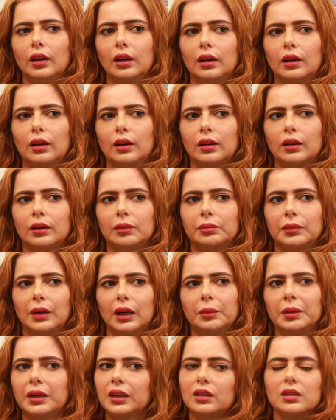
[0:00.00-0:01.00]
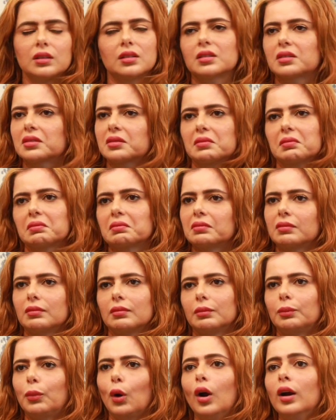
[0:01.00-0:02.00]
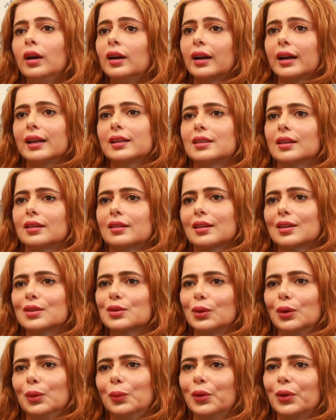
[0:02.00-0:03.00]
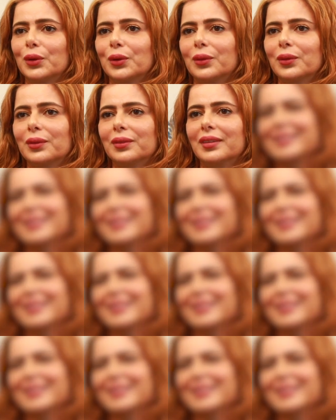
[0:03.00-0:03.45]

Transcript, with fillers: uh, I mean he is born racer na solla mudiyum.